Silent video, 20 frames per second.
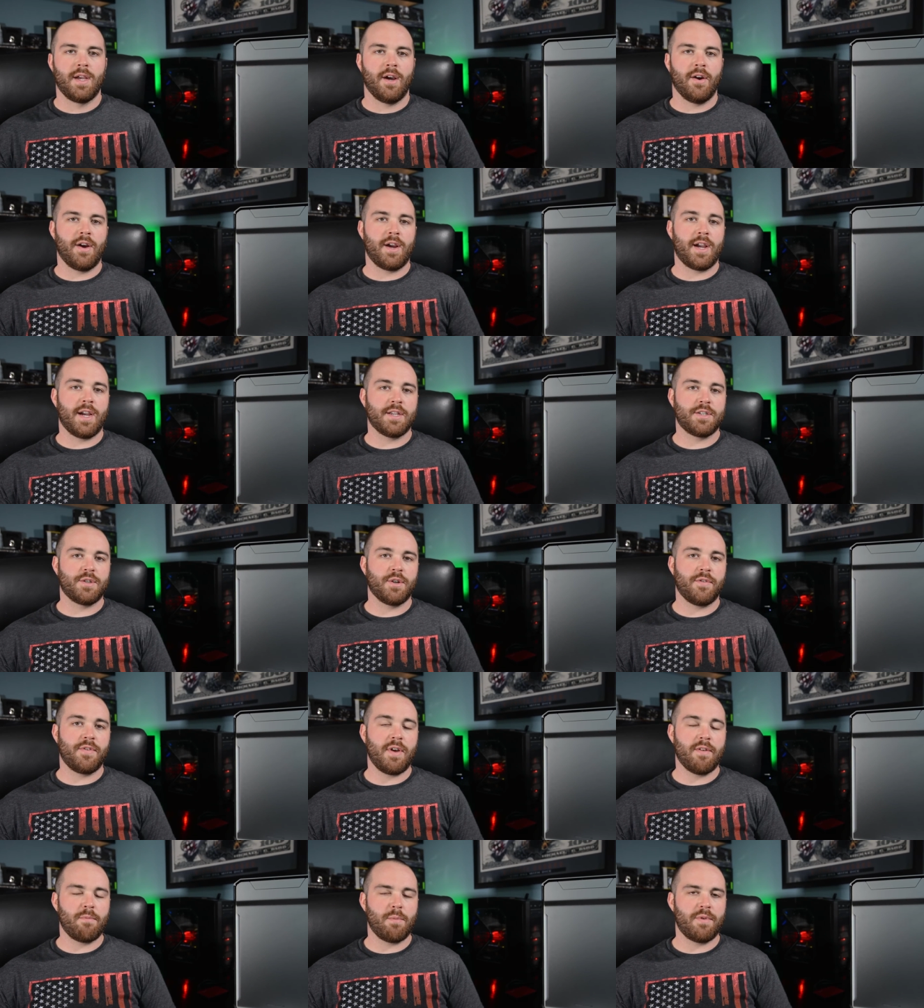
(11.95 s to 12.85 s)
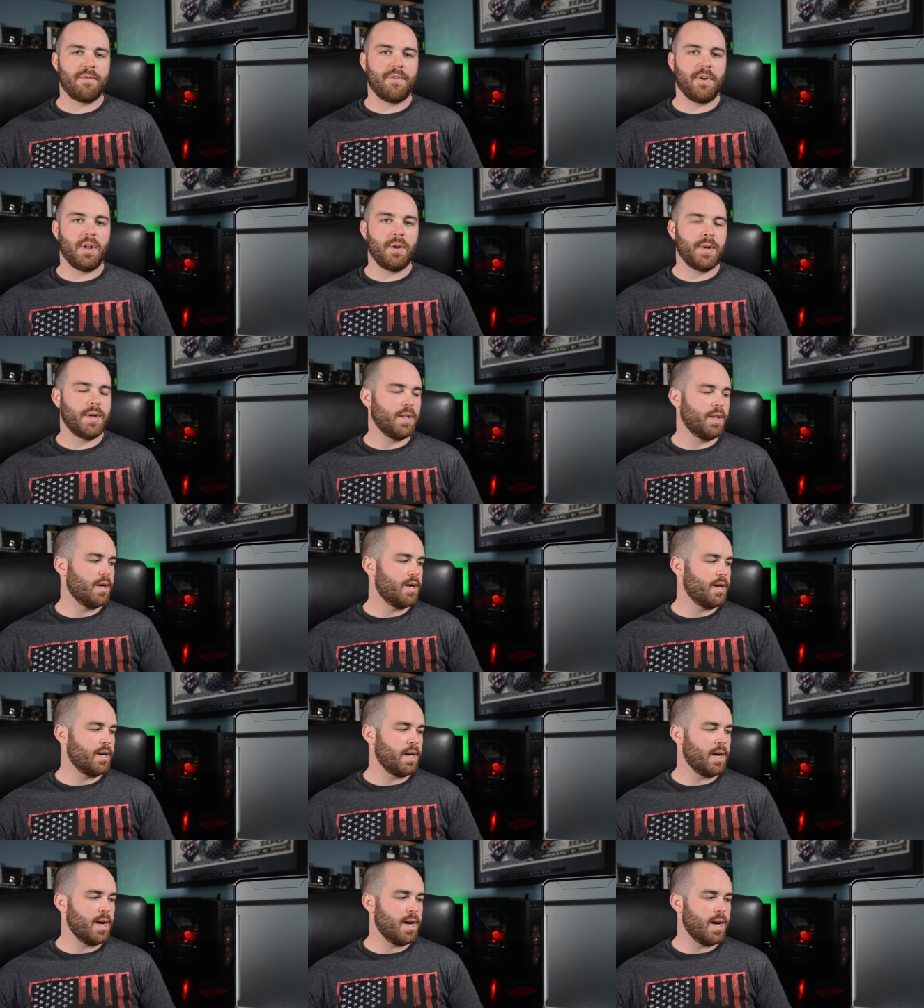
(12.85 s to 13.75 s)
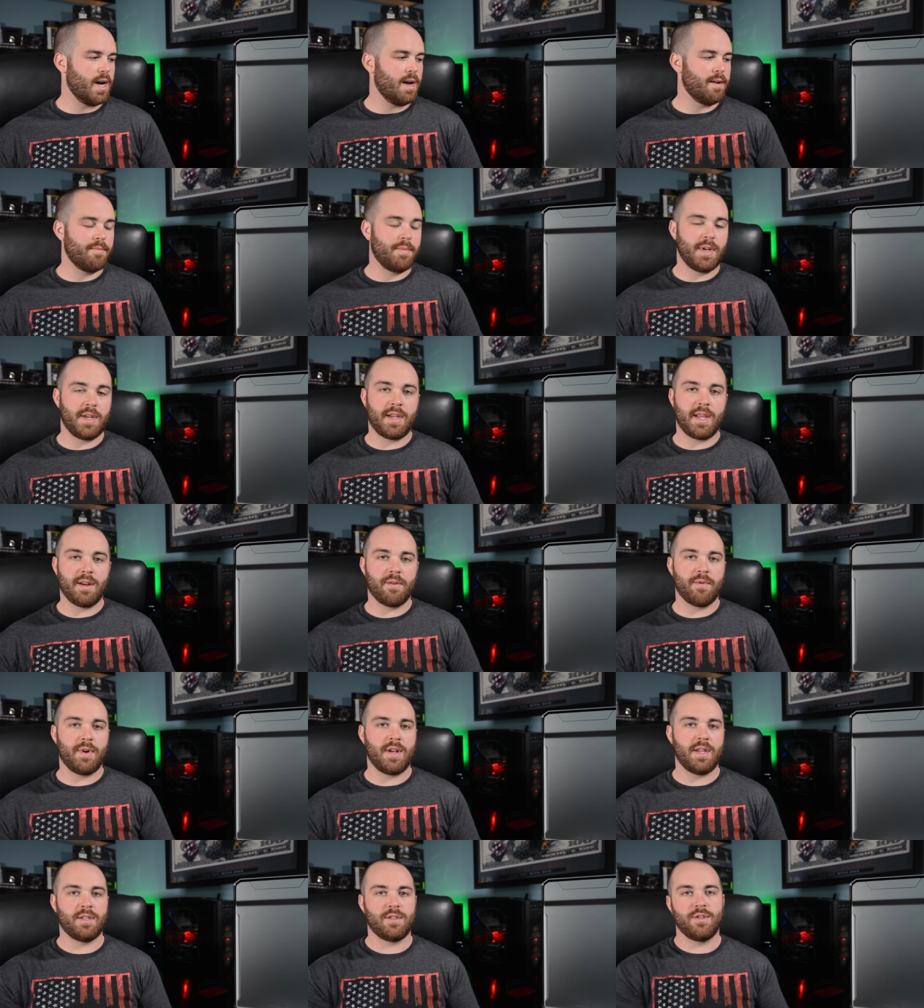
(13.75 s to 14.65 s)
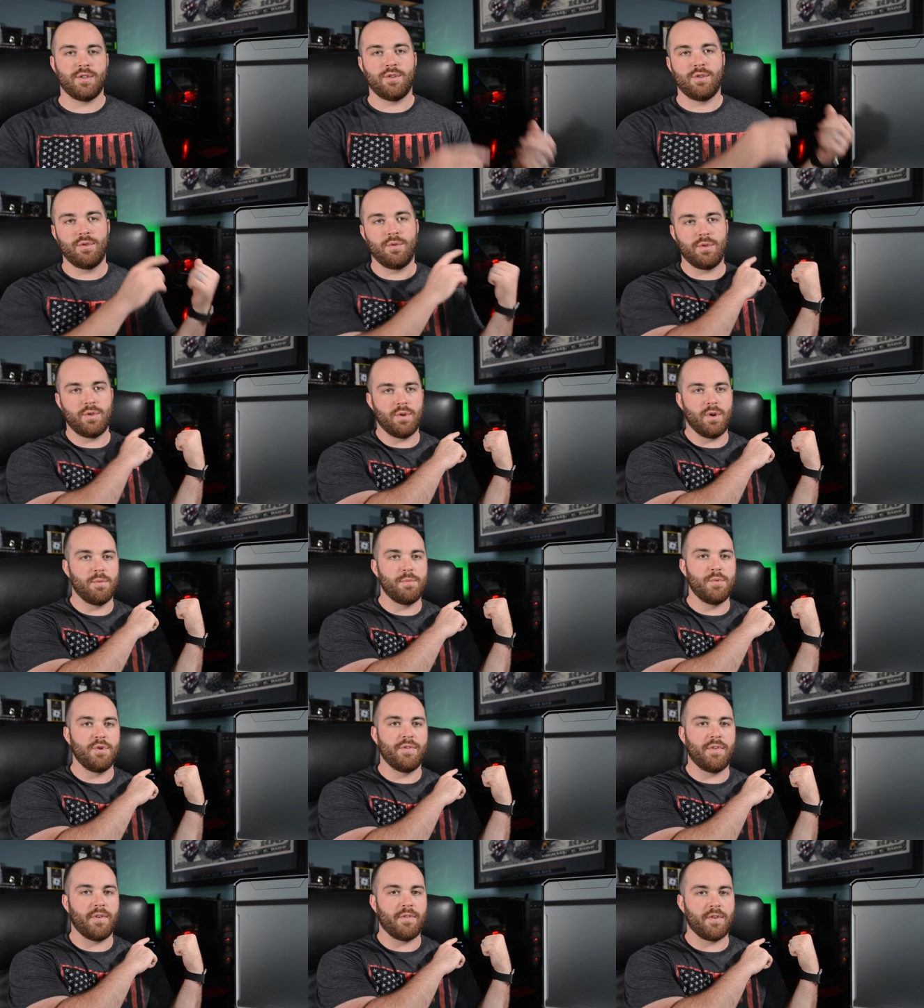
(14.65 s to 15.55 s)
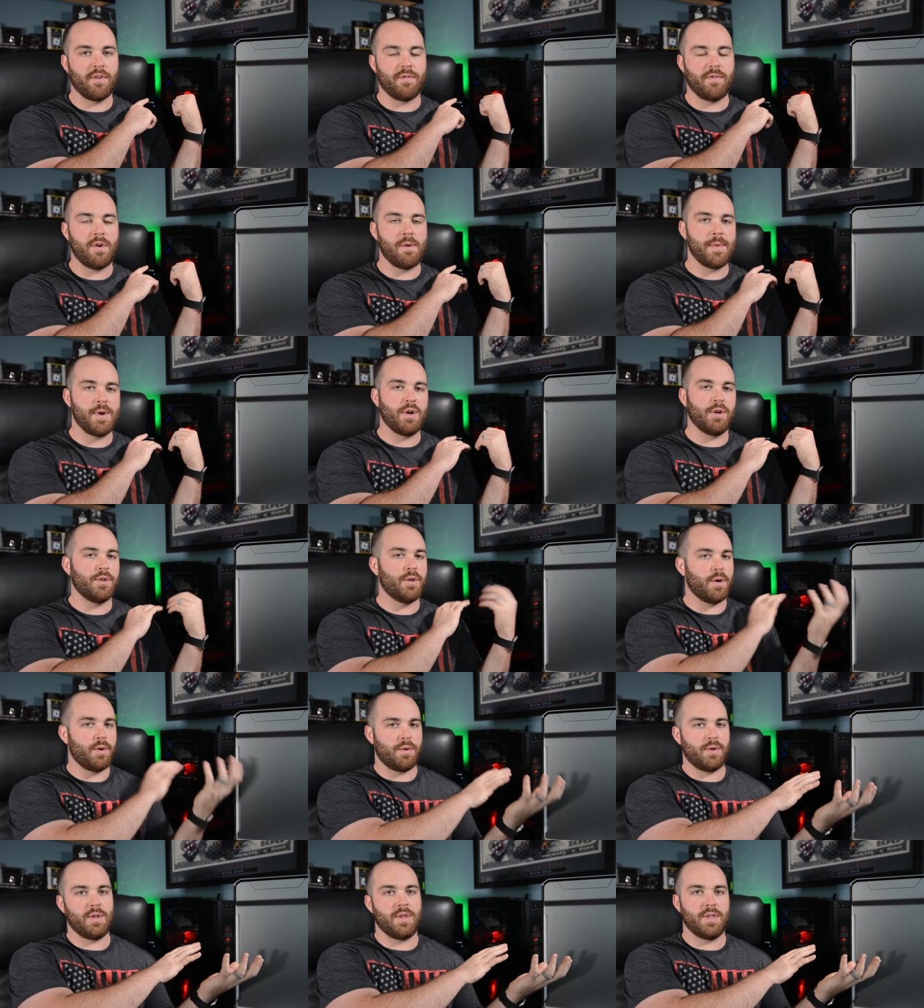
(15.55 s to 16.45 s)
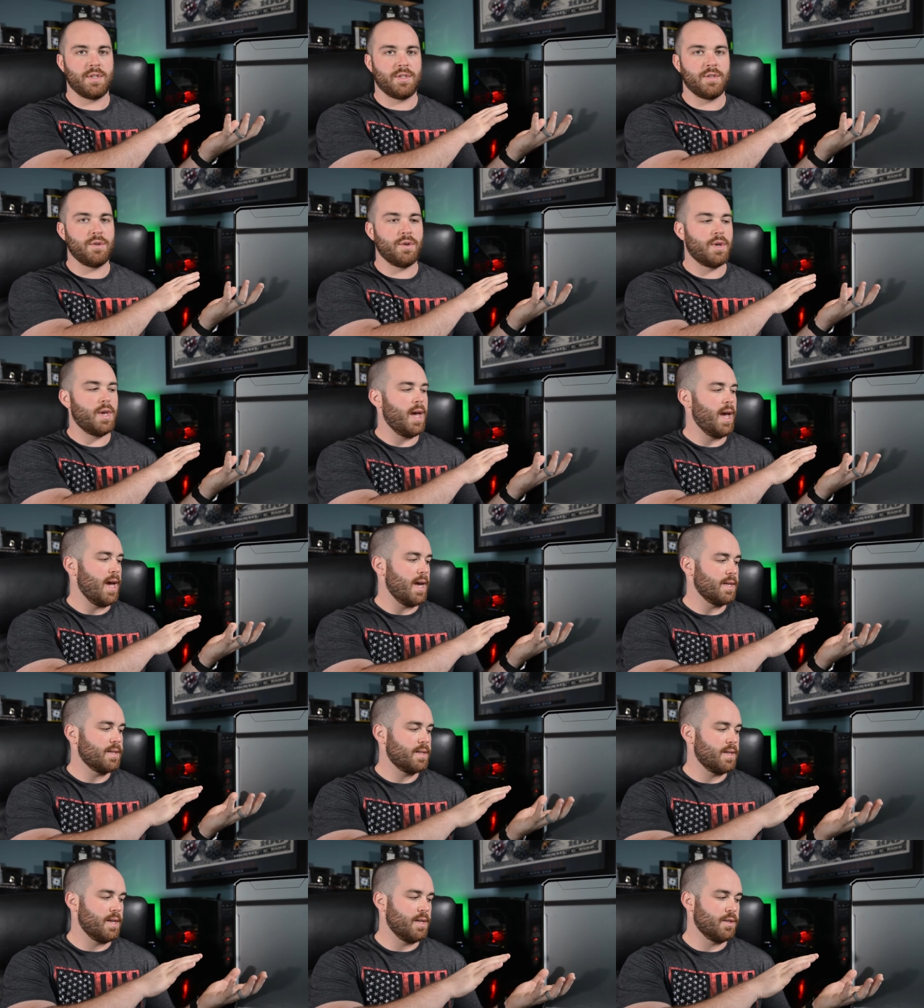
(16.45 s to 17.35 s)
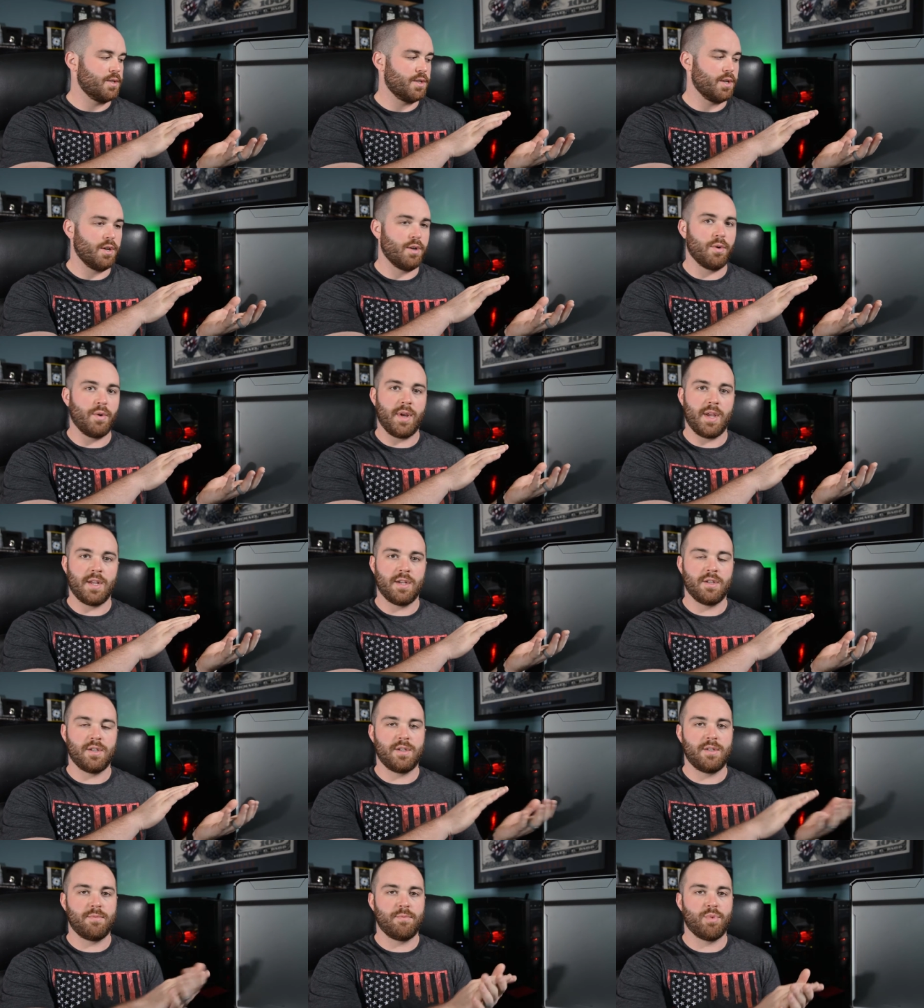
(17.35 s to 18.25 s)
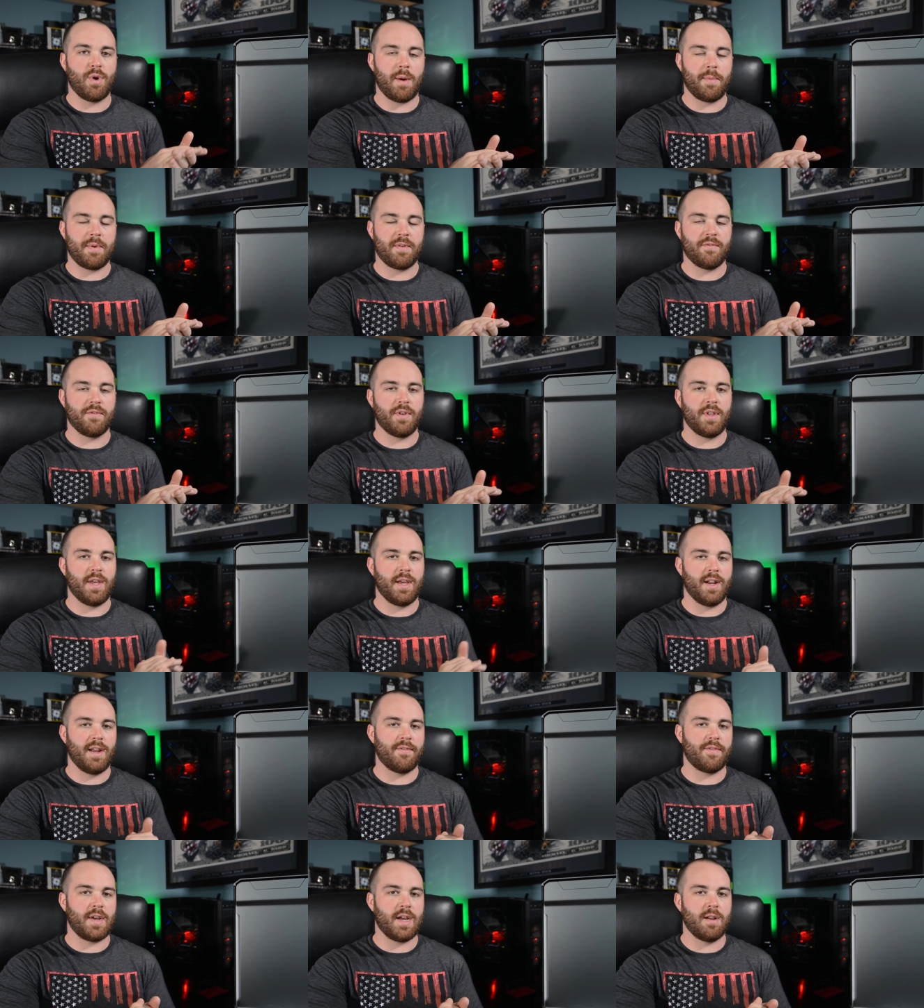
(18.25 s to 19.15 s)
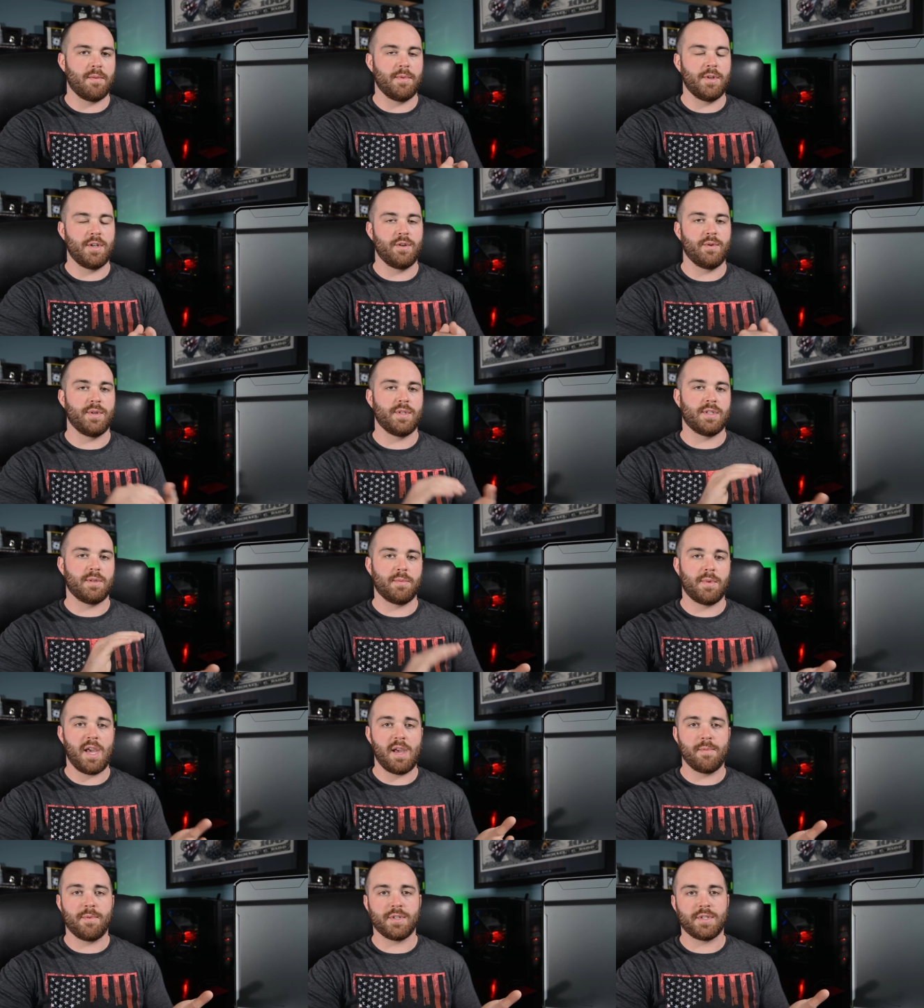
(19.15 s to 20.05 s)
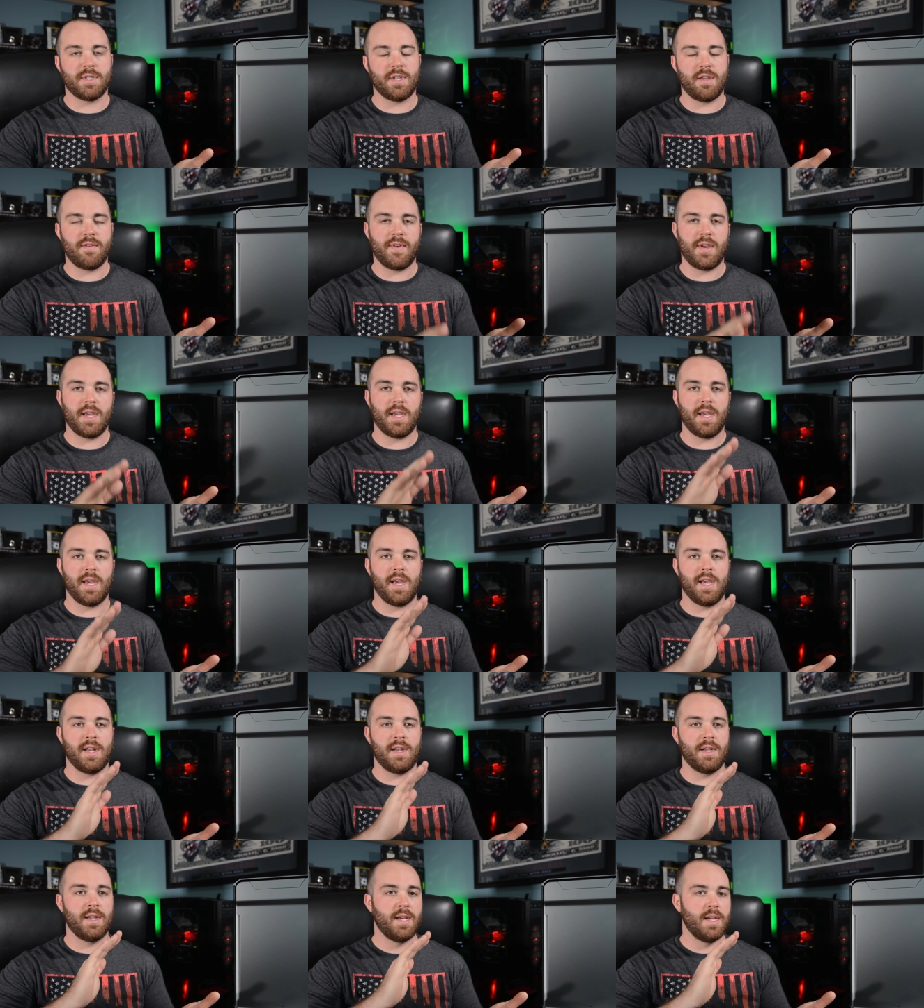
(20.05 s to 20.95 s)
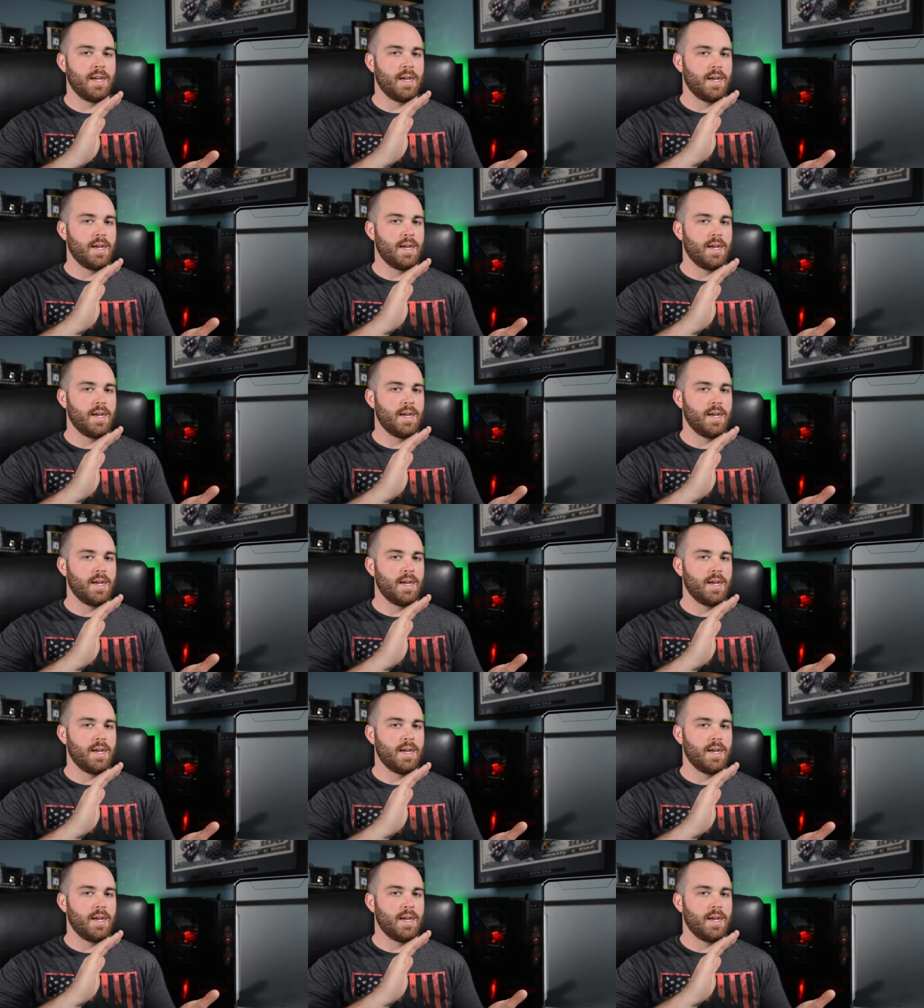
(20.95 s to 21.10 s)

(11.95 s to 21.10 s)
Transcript: Alright guys, so if you haven't been following along, uh, I've been getting ready to do a move over of all my old hardware to this new case, and so in prepping for that I've kind of been doing some cable sleeving and